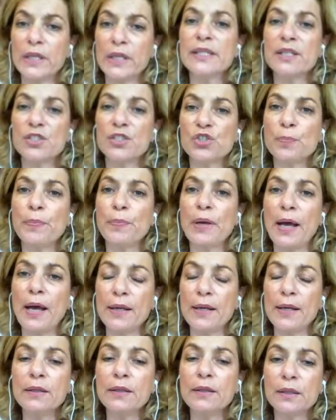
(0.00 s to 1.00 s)
it's in
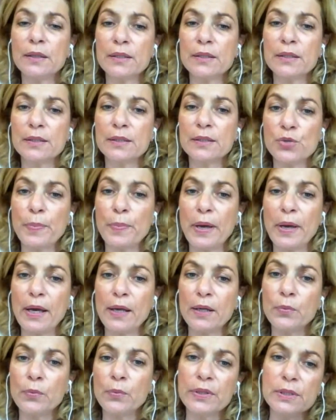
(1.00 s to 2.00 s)
Japan? It's in
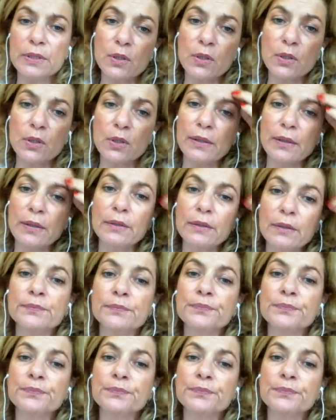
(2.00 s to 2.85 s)
Japan where it's located?